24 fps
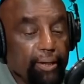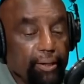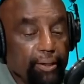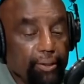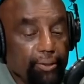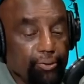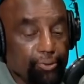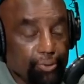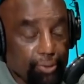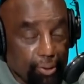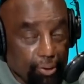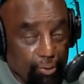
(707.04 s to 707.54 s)

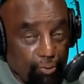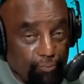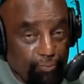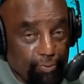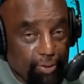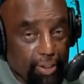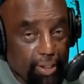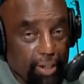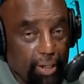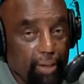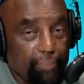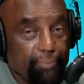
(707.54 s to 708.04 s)
You can
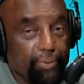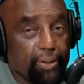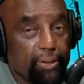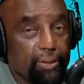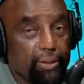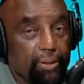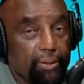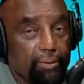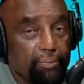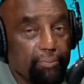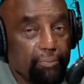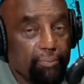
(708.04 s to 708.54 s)
overcome
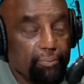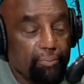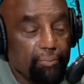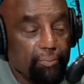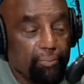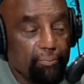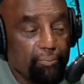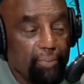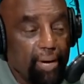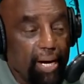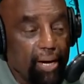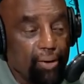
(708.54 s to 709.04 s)
it
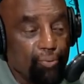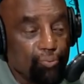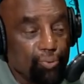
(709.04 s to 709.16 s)
by